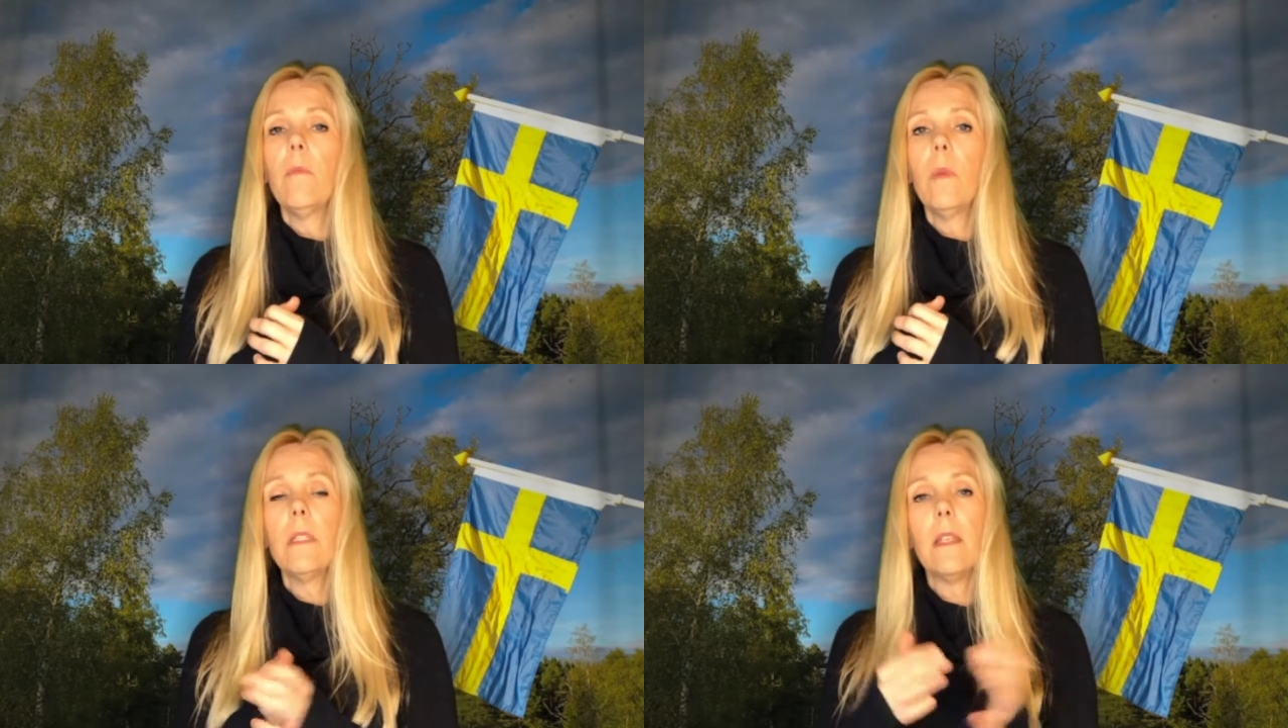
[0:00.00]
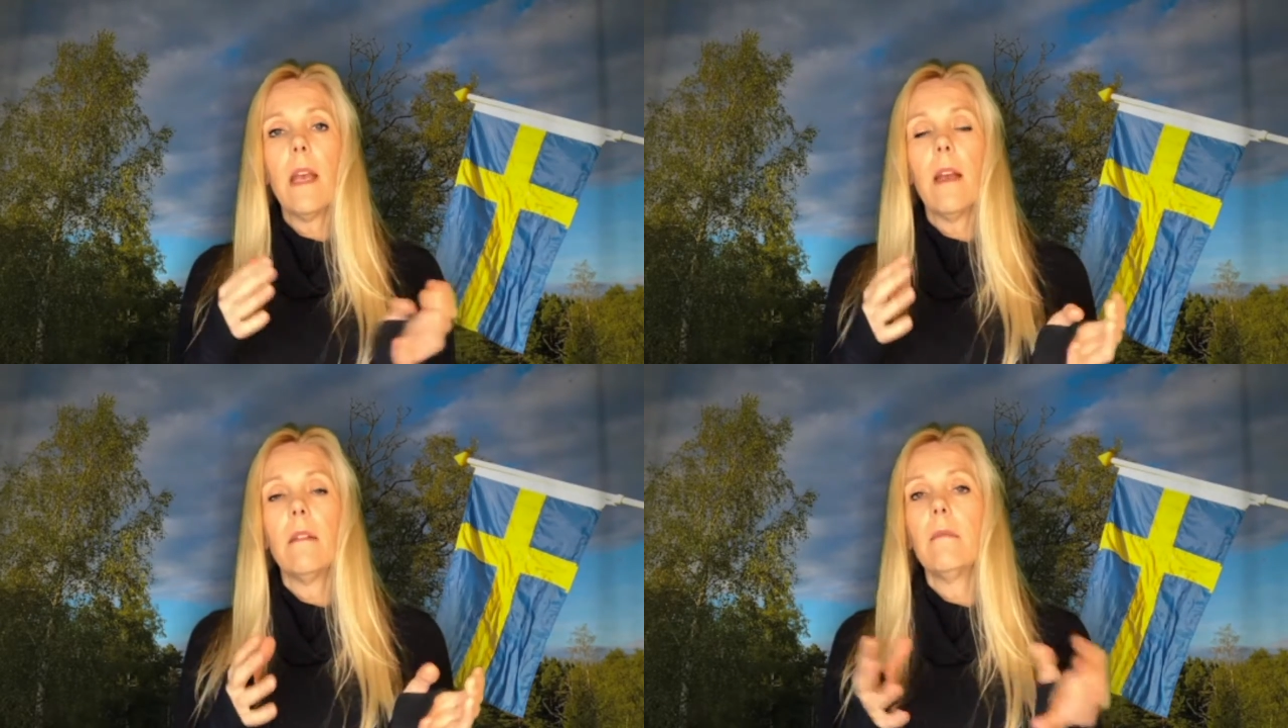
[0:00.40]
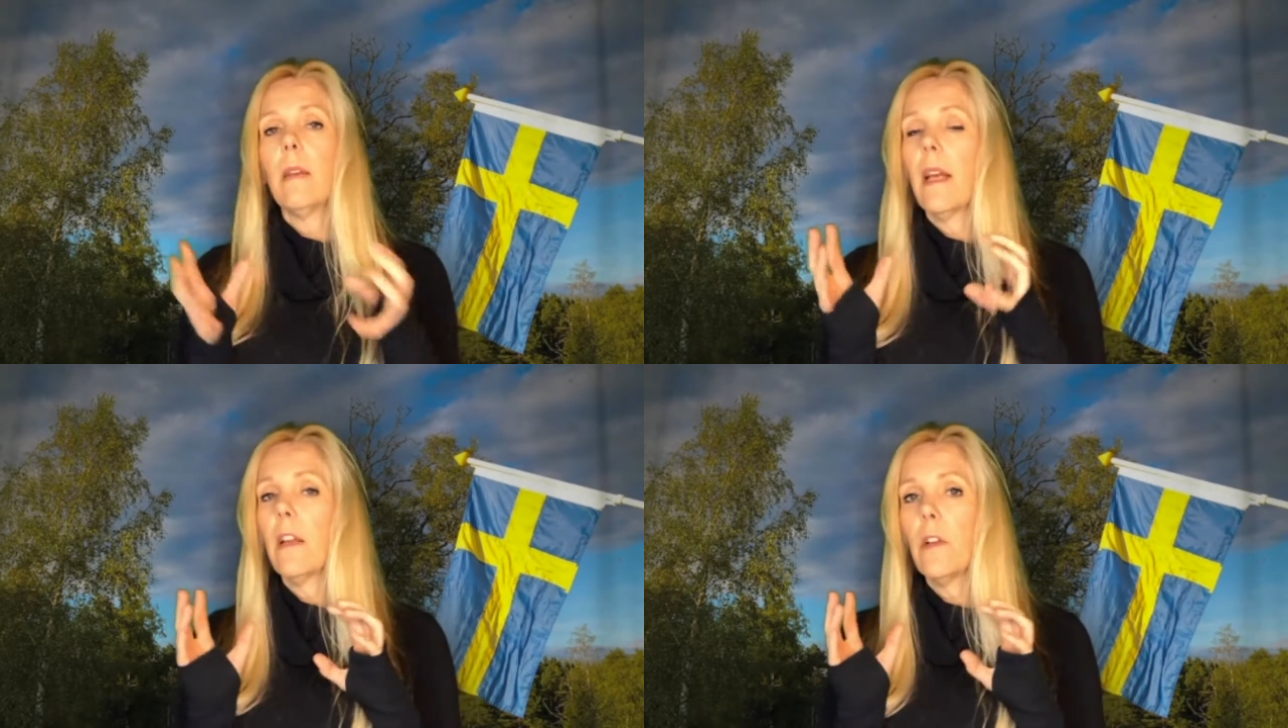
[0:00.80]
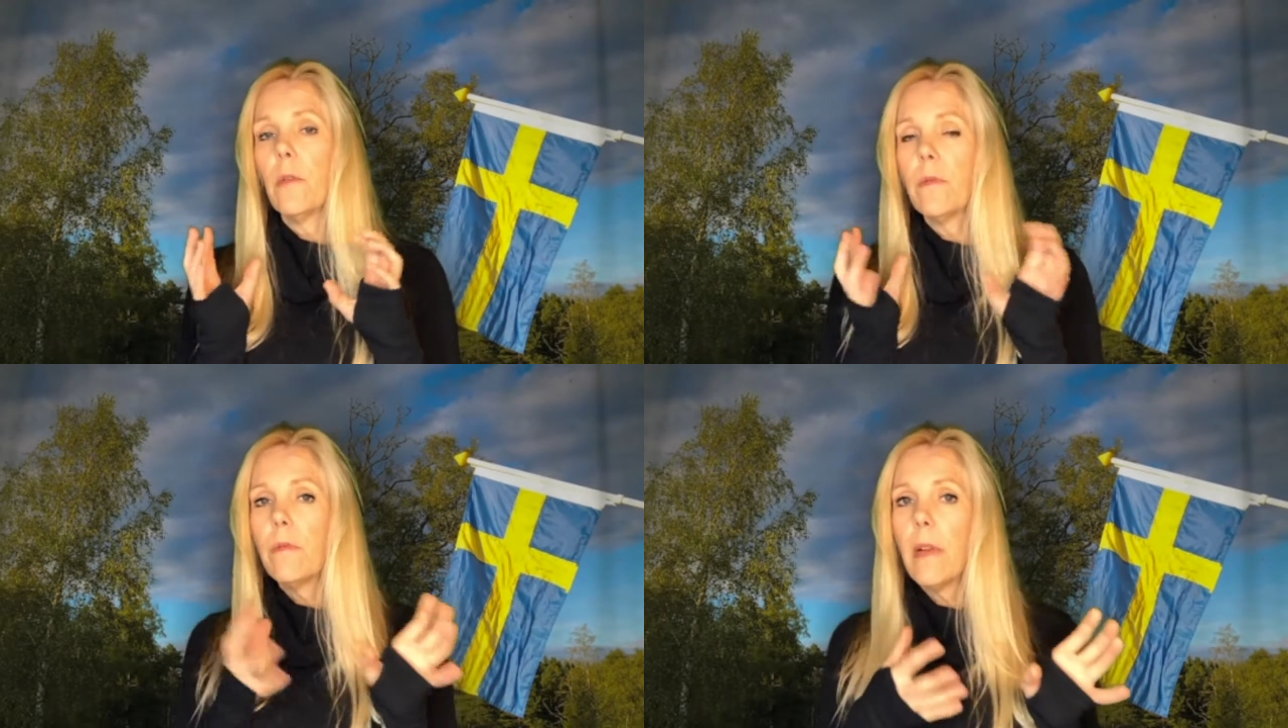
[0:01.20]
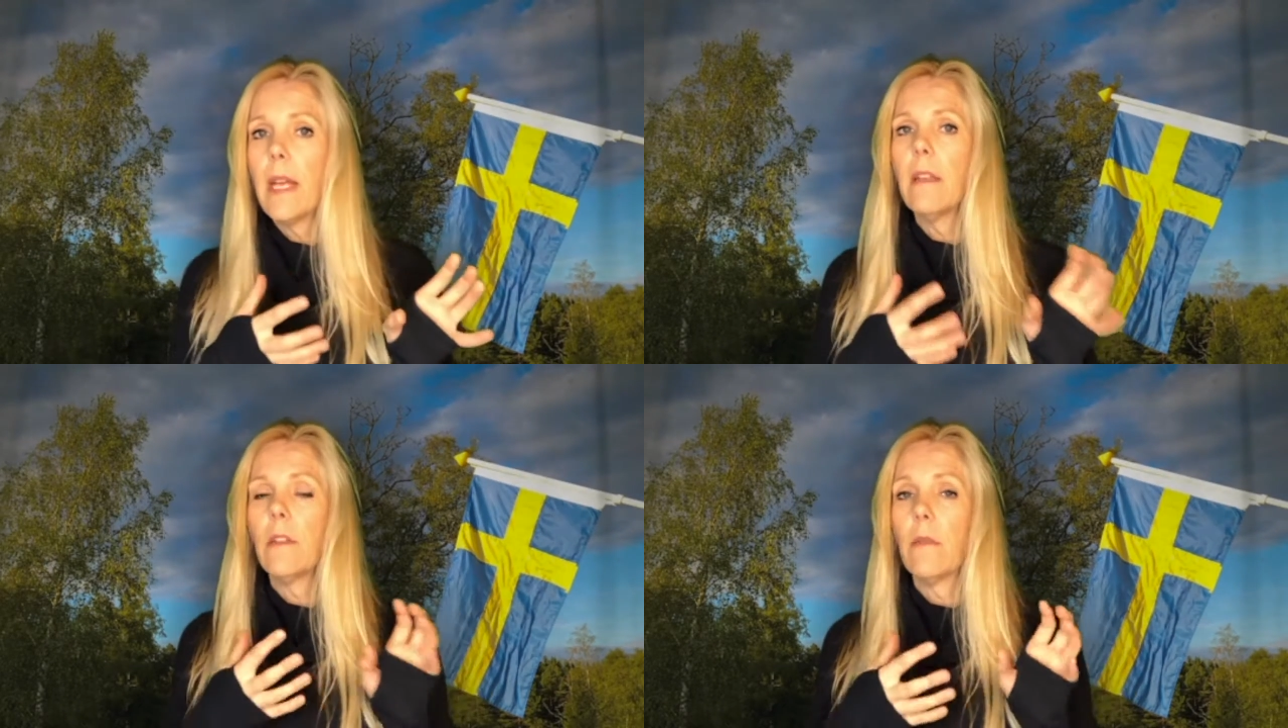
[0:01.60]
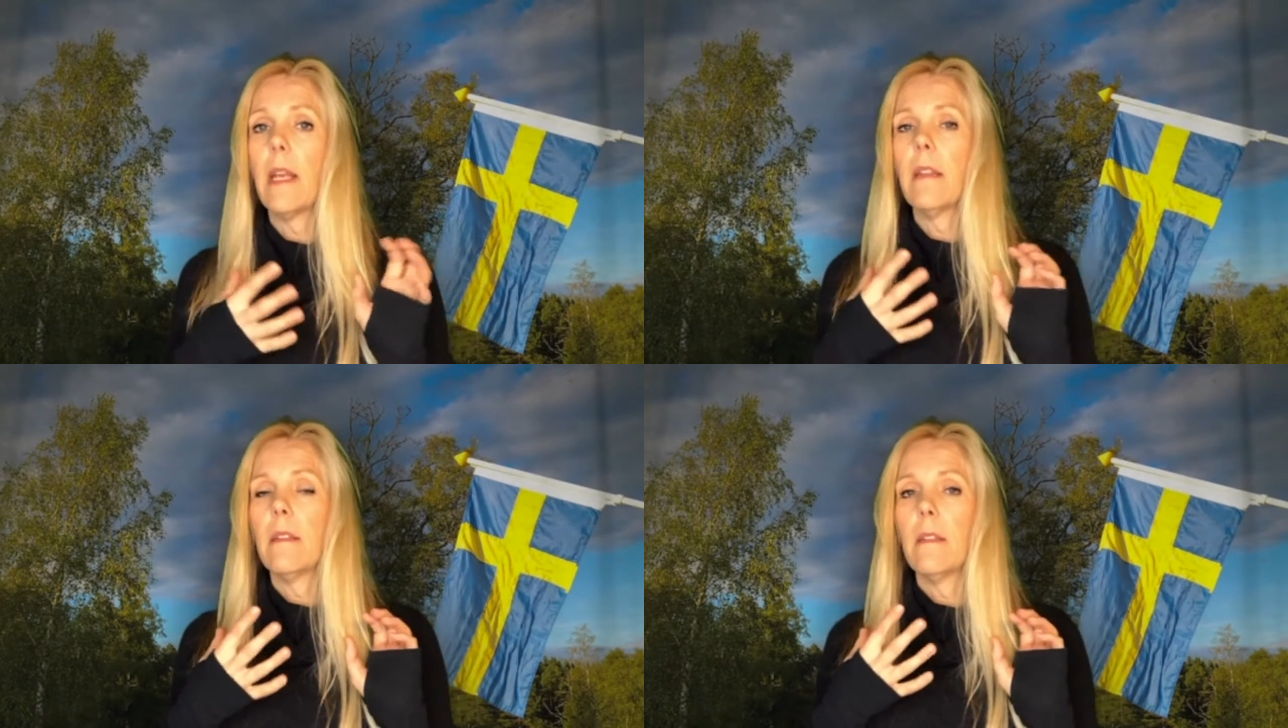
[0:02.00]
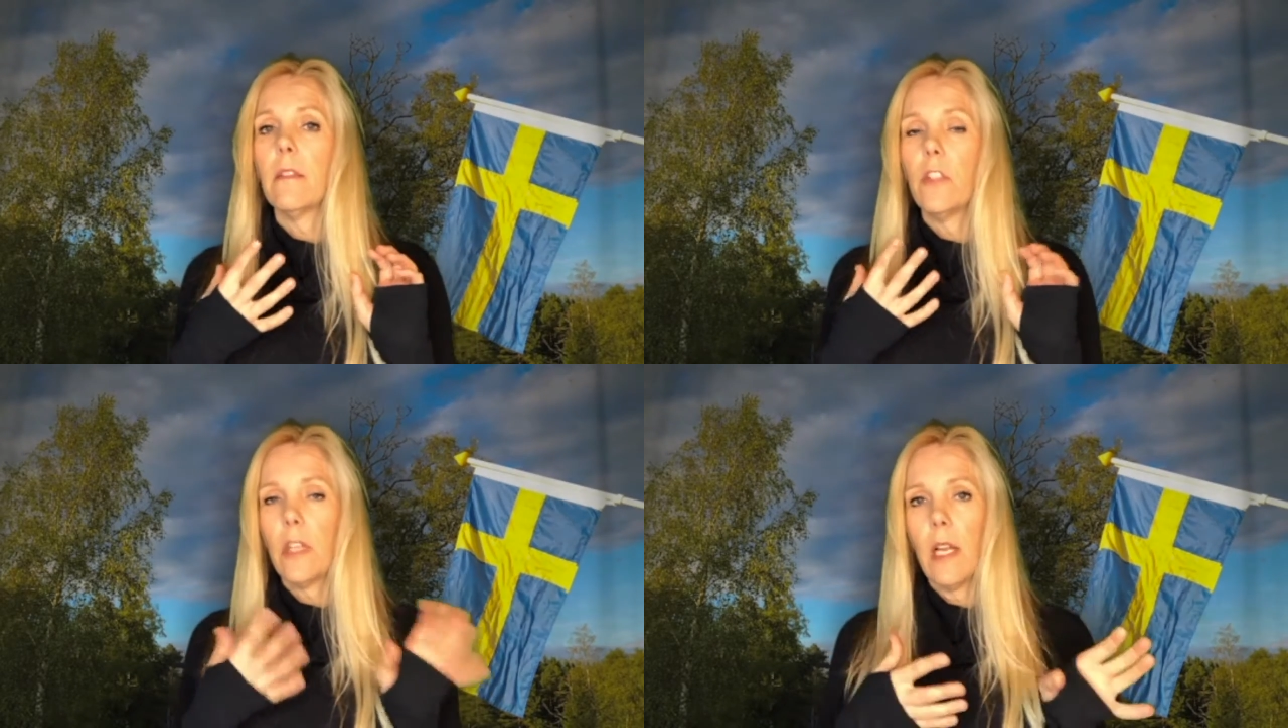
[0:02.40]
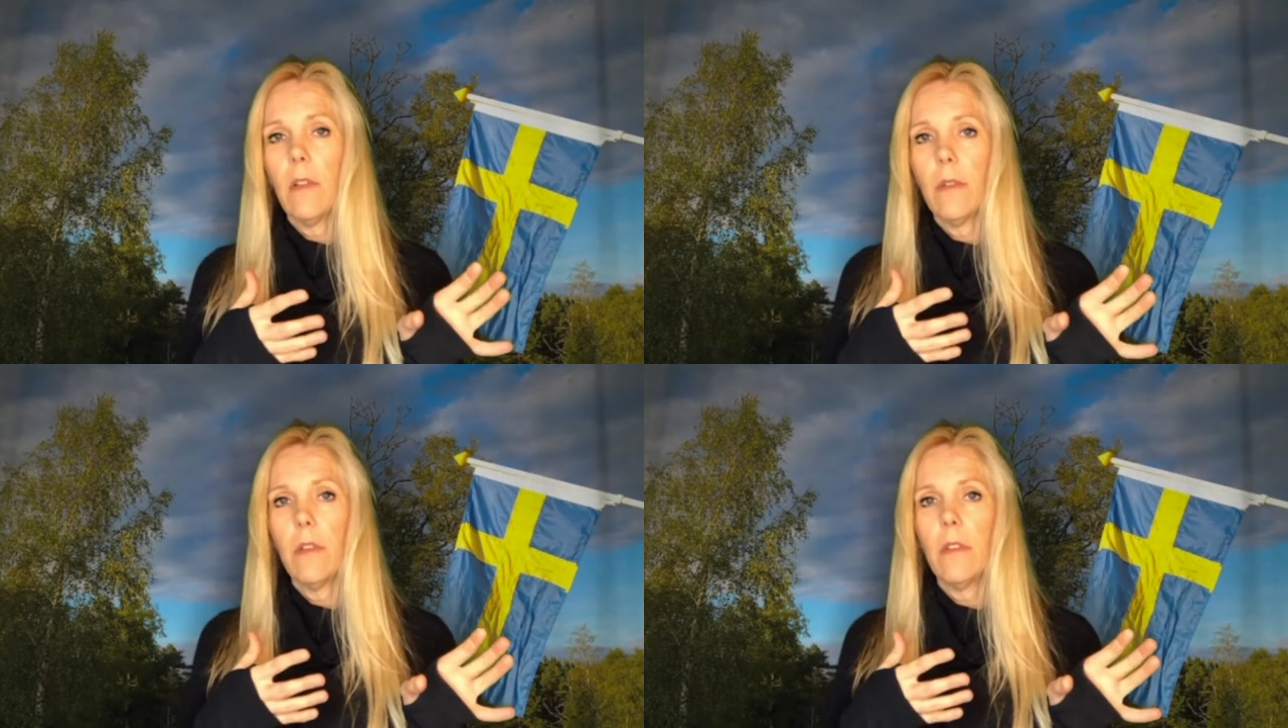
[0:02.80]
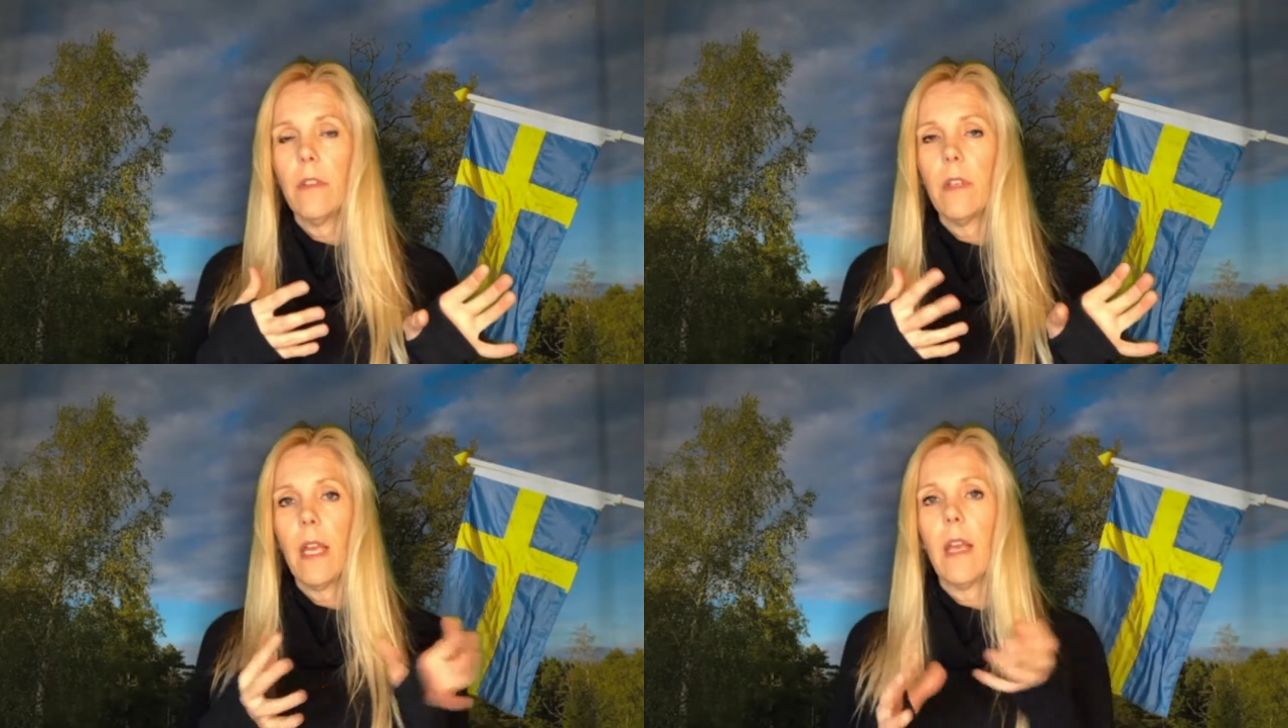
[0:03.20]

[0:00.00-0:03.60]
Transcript: once again, I had a great childhood.